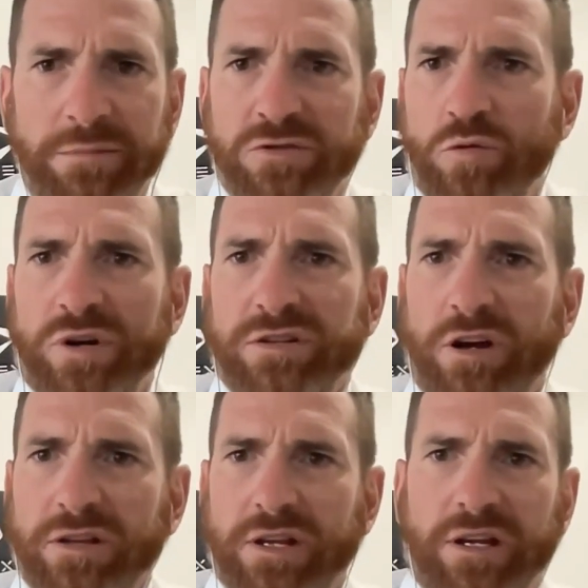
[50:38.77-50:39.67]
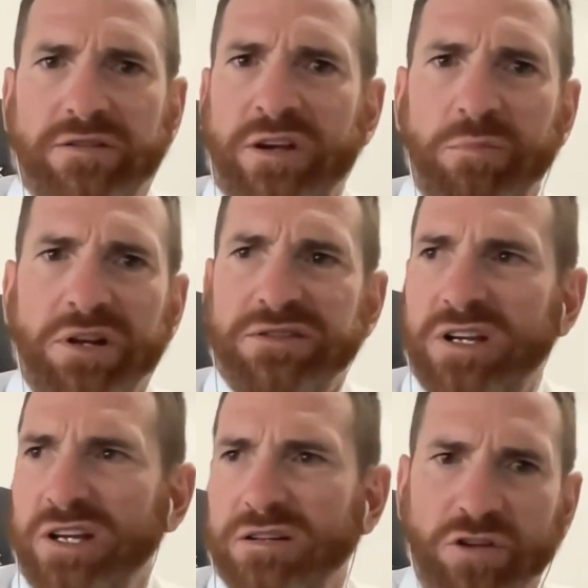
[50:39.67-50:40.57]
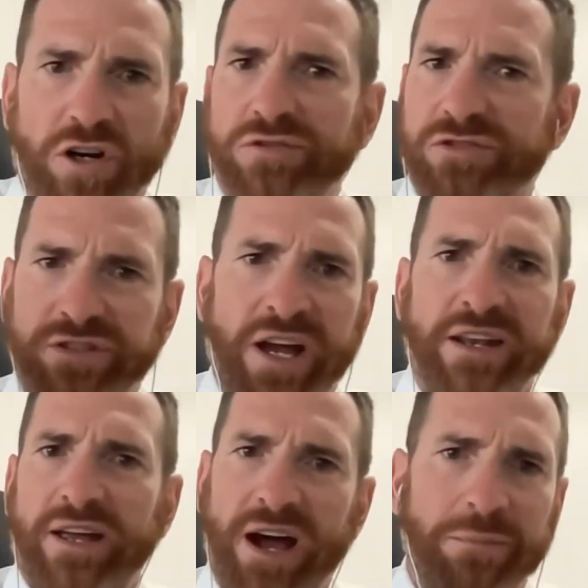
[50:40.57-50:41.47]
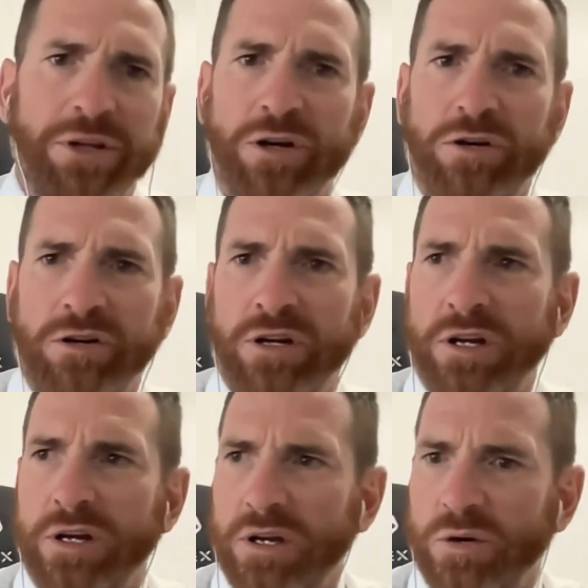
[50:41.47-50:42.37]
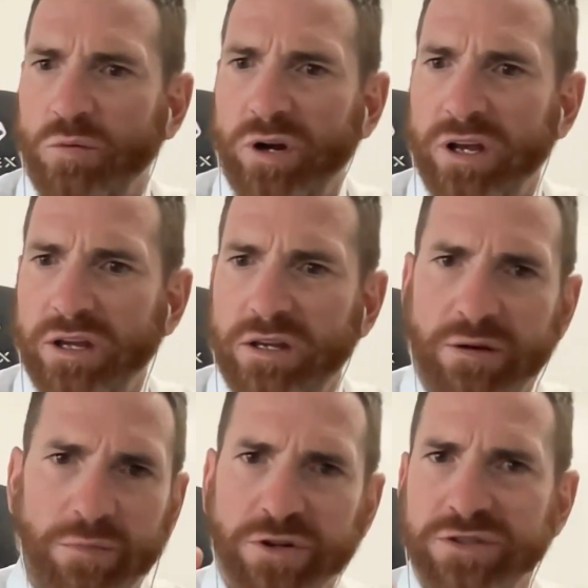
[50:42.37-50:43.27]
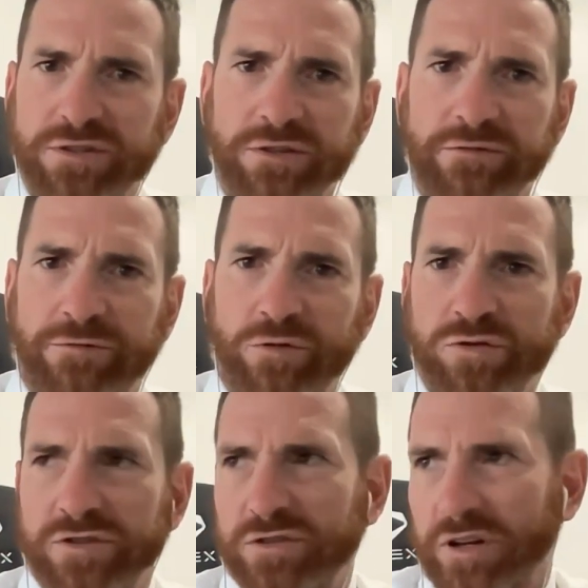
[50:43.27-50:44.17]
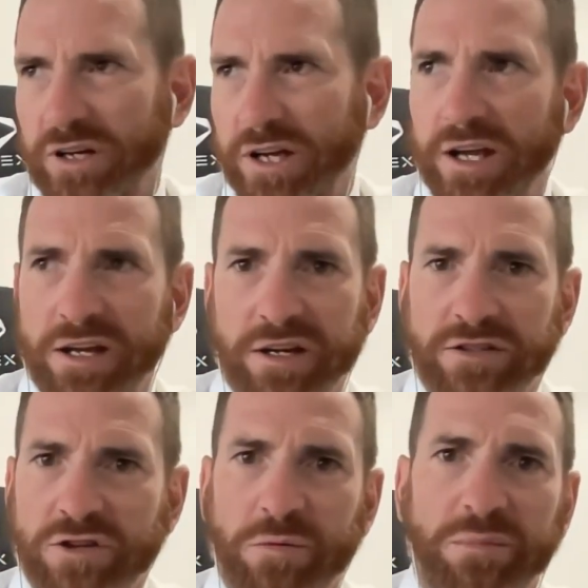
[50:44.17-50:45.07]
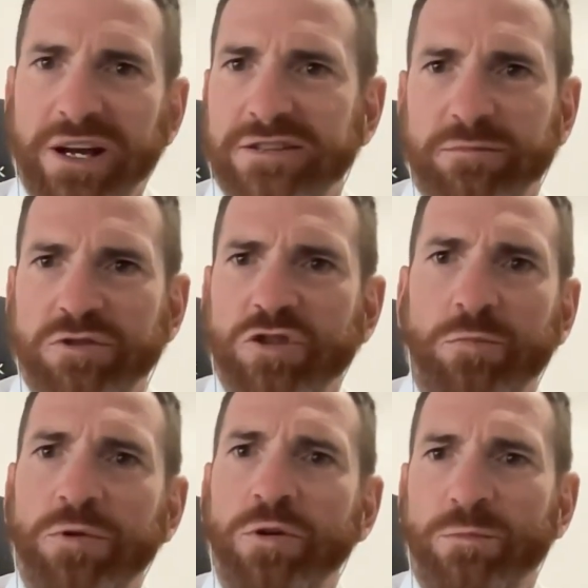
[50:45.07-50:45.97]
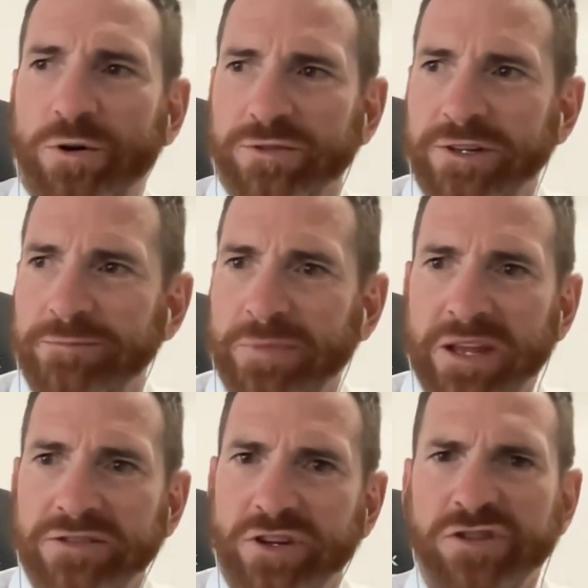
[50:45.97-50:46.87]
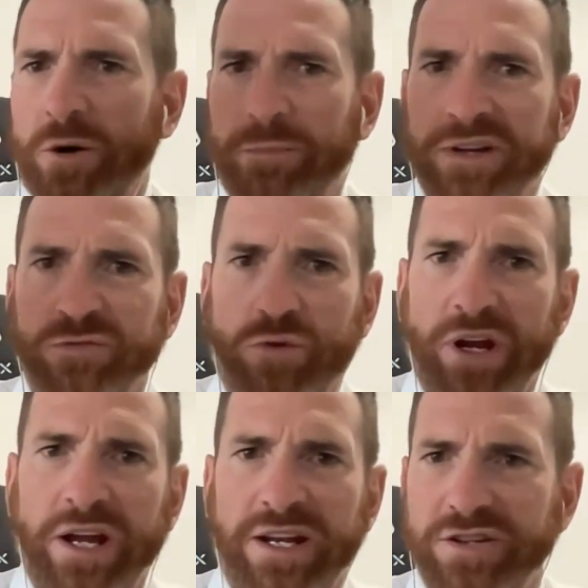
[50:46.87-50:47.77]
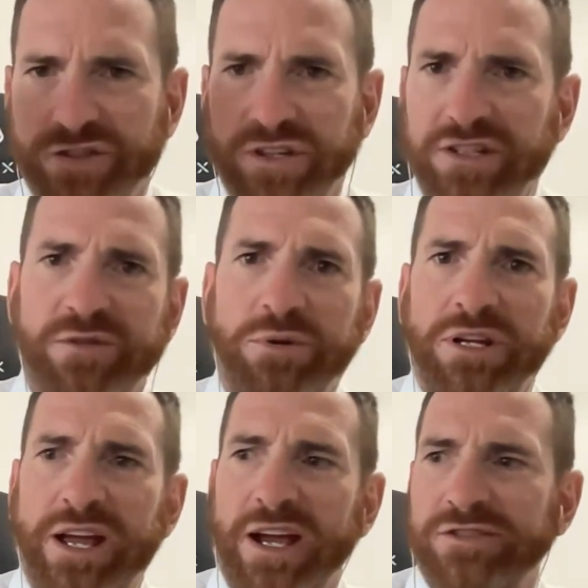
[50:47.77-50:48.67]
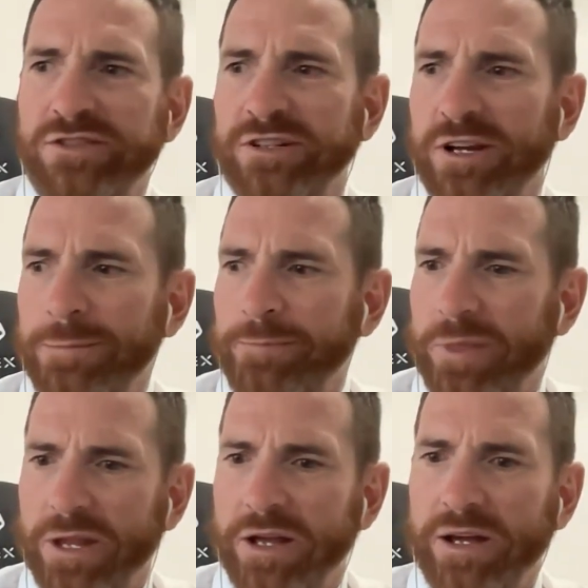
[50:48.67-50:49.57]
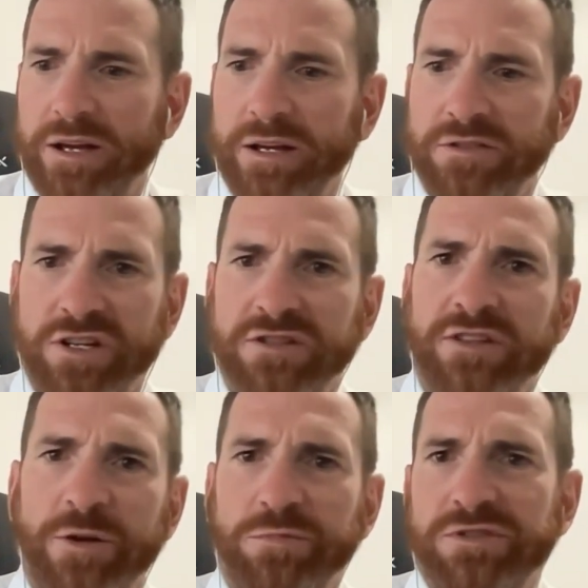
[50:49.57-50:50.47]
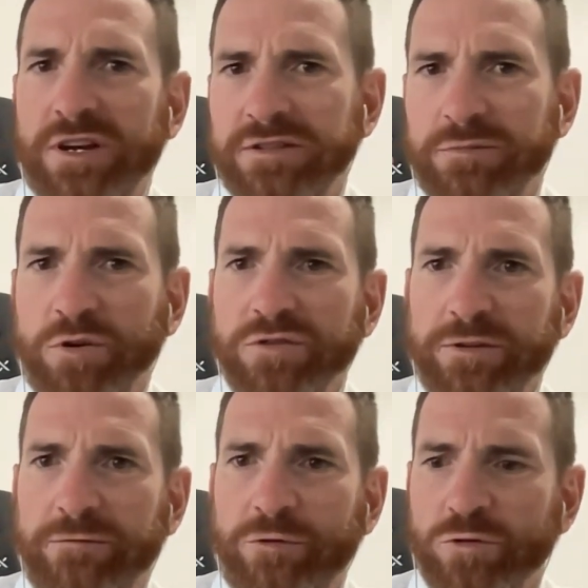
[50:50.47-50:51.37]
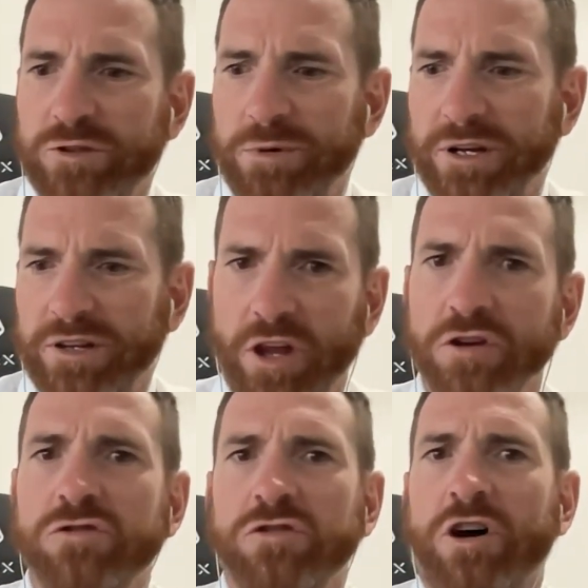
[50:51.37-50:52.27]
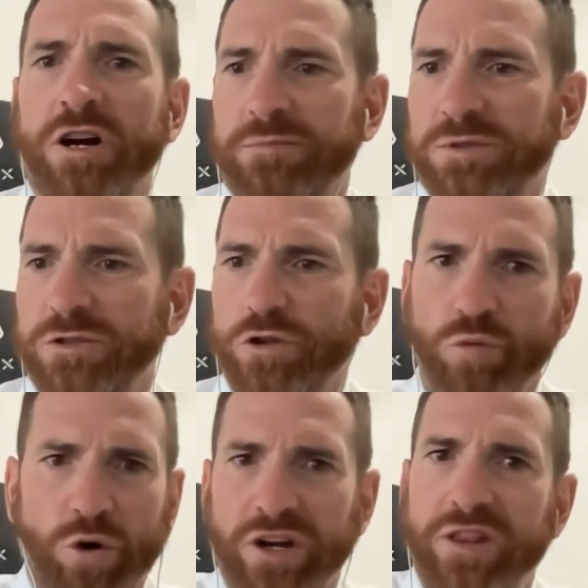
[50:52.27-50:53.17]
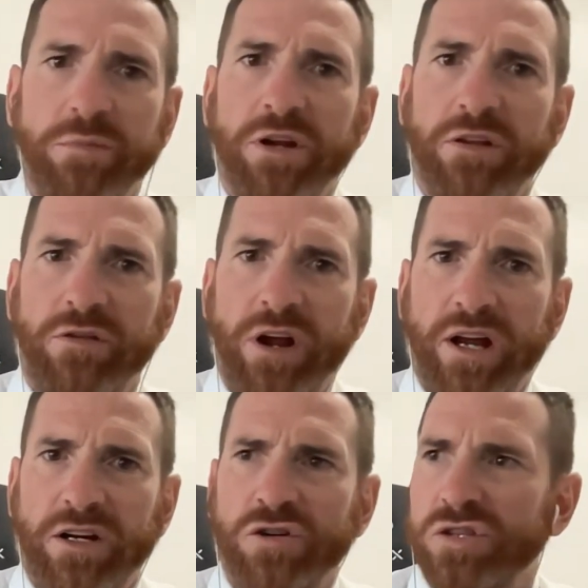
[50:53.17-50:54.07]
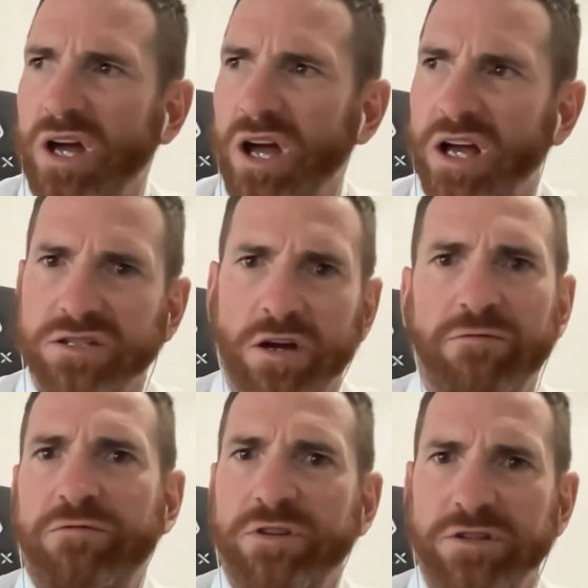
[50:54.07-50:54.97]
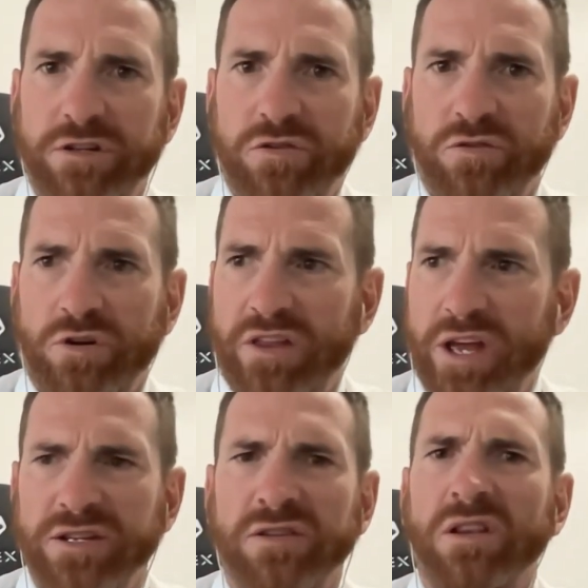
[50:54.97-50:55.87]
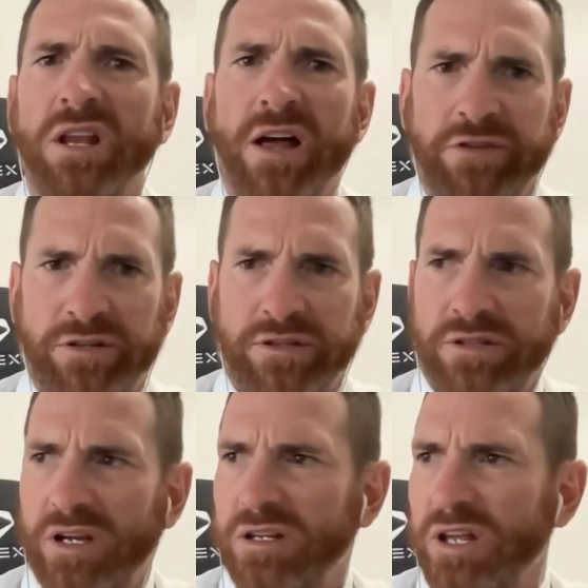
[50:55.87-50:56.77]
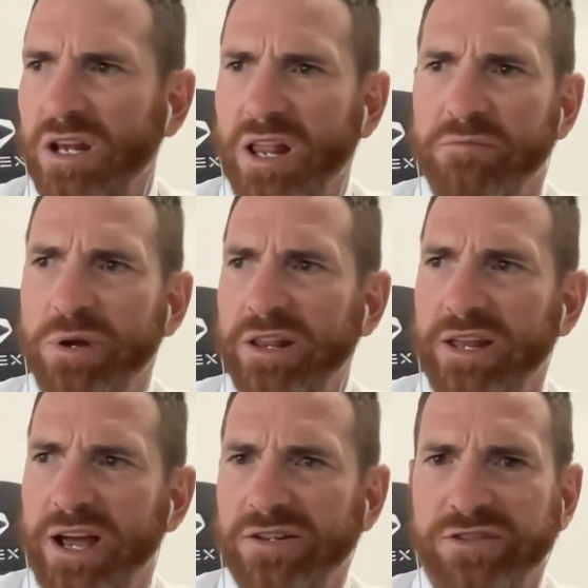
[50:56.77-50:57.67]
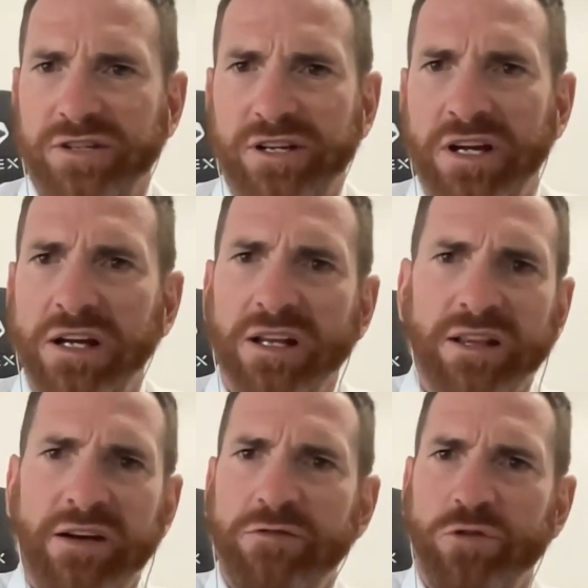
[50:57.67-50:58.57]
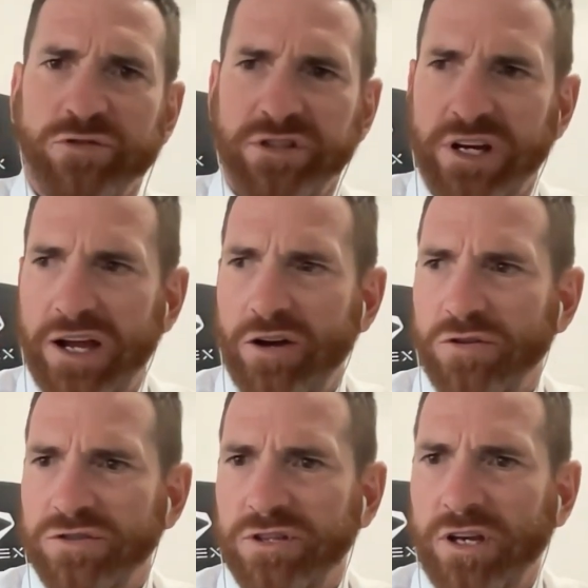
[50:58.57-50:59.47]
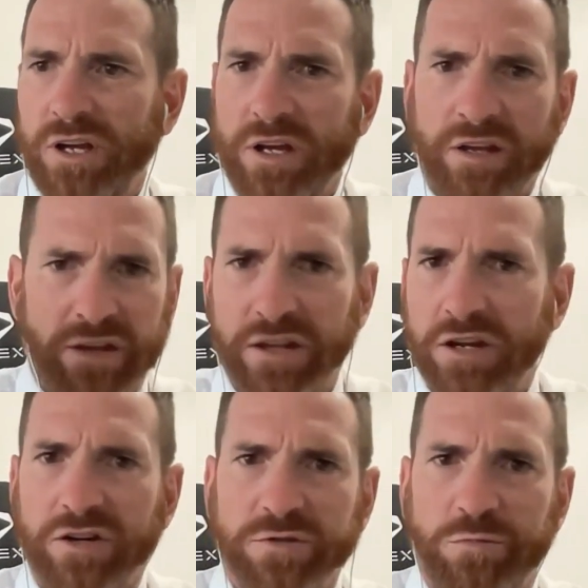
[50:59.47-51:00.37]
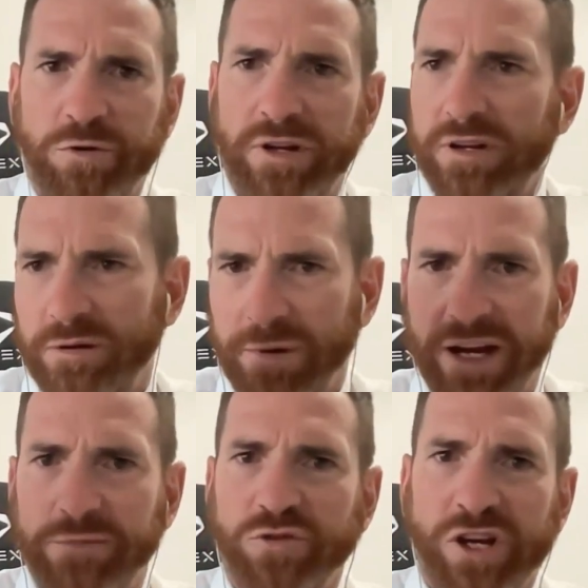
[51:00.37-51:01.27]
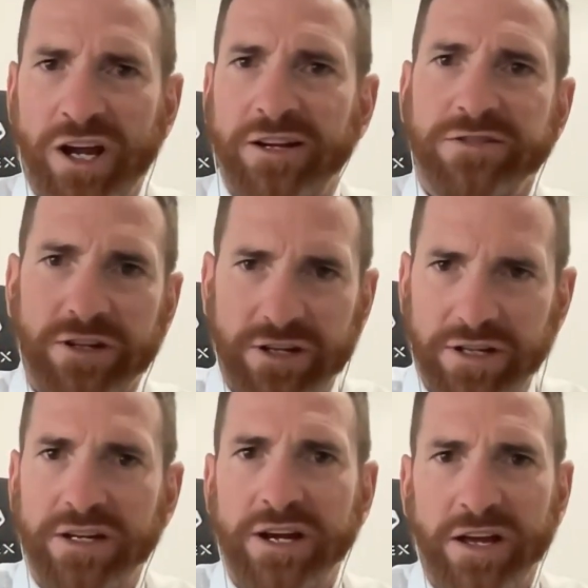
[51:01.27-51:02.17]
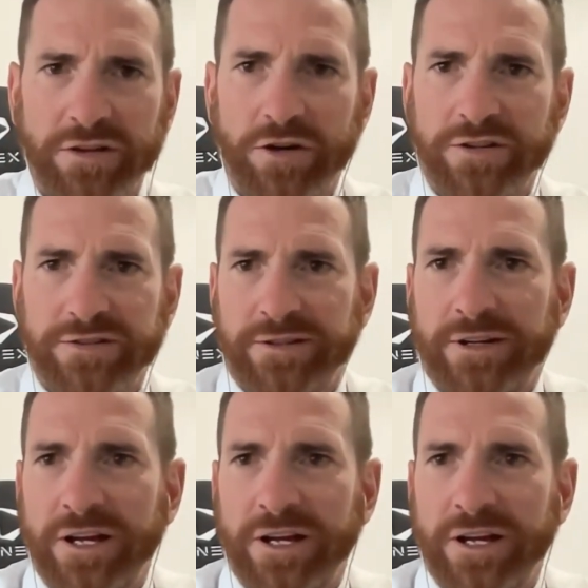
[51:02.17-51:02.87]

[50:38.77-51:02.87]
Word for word: He's always like that. Ten minutes in, and Nigel's starting to hum along. Where your Mozzies and forces enforcers like Simon Black's just a pure Mozzie. So he's going to buzz around. He just needs to be in the action. Uh, Justin Lepper says the Mozzie enforcer, but those types you want in the middle of the ground because they are so physical and they just love it. They, they love being in the action, love causing chaos. They're the guys you put in. You make them change and then you get the other guys in.